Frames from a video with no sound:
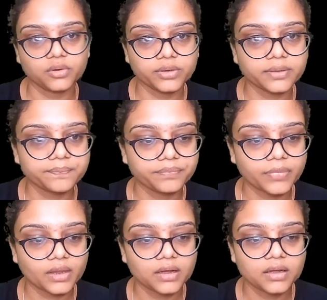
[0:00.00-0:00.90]
Okay.
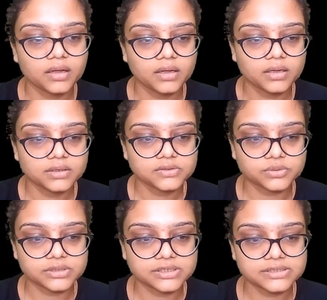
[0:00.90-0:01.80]
So
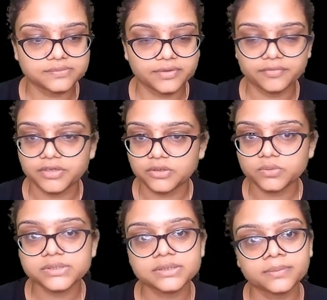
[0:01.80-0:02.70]
in this way we
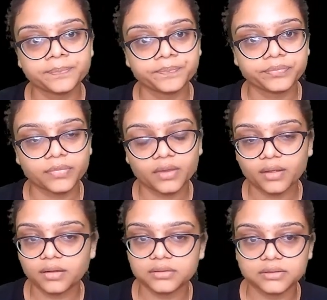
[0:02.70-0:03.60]
use
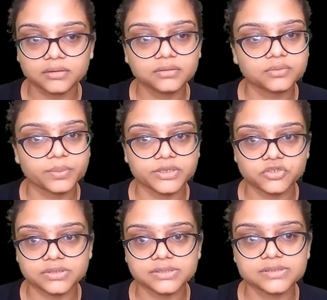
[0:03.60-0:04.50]
the
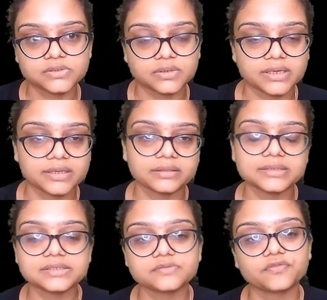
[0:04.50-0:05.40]
questions in
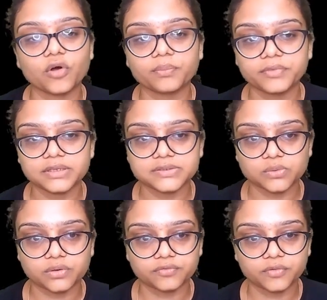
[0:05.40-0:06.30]
this form we will
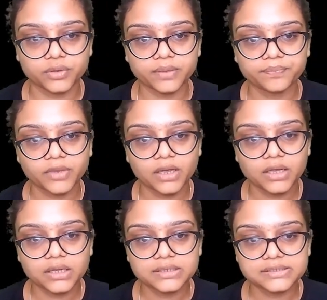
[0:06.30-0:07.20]
solve. Okay.
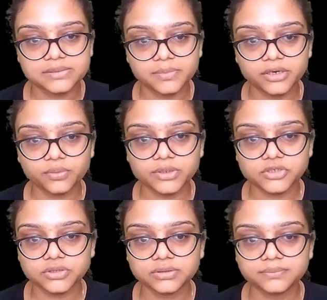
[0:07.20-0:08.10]
Similar
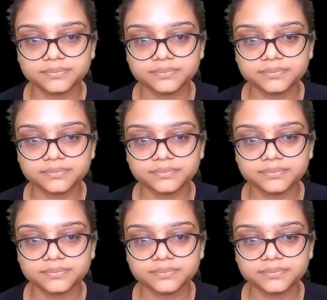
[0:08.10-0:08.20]
question.